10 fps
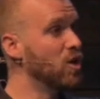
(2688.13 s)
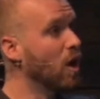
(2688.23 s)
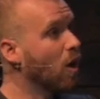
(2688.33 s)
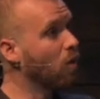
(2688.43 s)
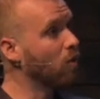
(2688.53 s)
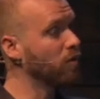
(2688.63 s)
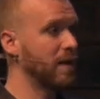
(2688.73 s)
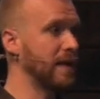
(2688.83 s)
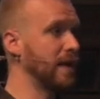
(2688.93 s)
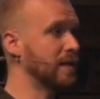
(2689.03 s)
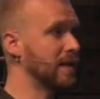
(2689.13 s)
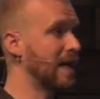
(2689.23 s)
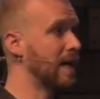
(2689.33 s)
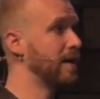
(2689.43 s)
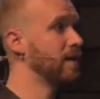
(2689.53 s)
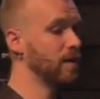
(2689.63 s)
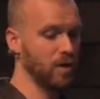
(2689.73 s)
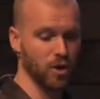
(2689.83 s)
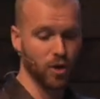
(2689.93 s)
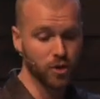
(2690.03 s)
know that He is God.
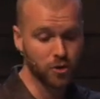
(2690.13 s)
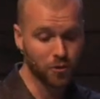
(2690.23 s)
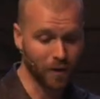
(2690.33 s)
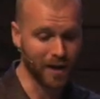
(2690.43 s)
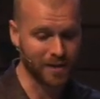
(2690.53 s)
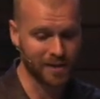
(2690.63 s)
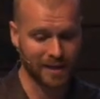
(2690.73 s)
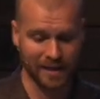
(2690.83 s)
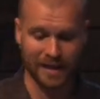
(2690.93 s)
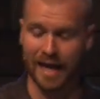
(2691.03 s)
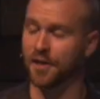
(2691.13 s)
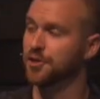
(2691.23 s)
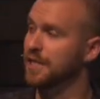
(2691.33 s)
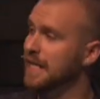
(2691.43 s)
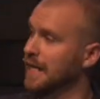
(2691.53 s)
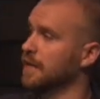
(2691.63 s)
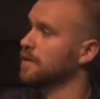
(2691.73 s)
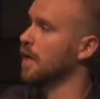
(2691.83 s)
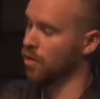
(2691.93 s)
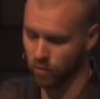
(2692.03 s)
Trust that He actually is
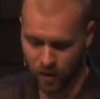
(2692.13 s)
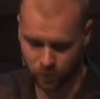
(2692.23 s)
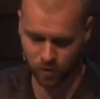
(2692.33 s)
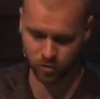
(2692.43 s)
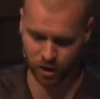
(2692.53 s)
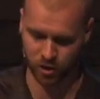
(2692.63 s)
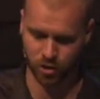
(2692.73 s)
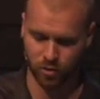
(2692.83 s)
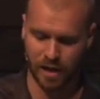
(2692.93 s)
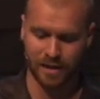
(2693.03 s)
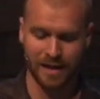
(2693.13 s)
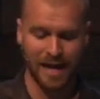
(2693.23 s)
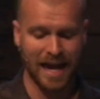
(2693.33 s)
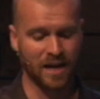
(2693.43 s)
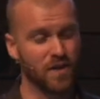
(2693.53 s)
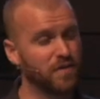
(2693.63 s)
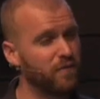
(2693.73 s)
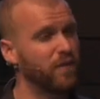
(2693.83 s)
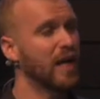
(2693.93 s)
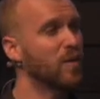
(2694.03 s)
our refuge and strength and a
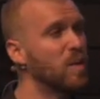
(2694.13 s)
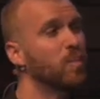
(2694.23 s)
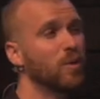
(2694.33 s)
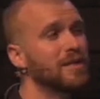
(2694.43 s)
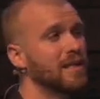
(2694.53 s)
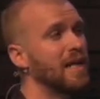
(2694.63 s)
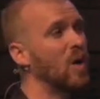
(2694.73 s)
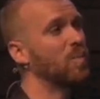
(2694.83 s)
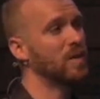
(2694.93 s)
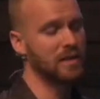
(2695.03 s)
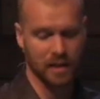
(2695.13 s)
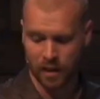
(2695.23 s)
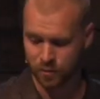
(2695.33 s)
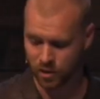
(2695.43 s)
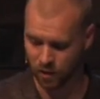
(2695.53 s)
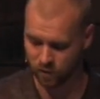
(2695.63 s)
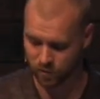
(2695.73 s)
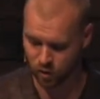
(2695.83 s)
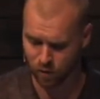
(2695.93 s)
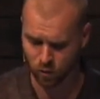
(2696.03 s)
very present help in times of
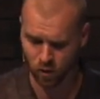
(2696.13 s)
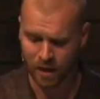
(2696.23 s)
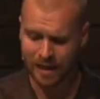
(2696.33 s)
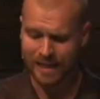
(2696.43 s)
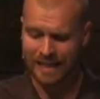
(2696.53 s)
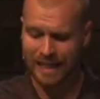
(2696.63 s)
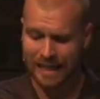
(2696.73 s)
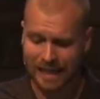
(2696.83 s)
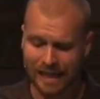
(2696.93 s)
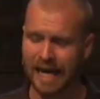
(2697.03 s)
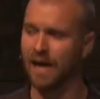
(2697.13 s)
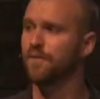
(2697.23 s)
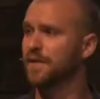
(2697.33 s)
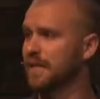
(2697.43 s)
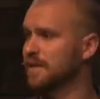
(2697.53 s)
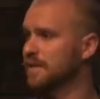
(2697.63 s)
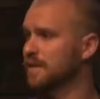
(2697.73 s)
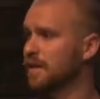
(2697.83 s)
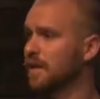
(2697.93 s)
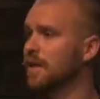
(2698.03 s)
trouble. Get confidence
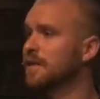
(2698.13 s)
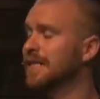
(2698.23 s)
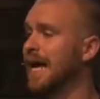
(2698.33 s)
to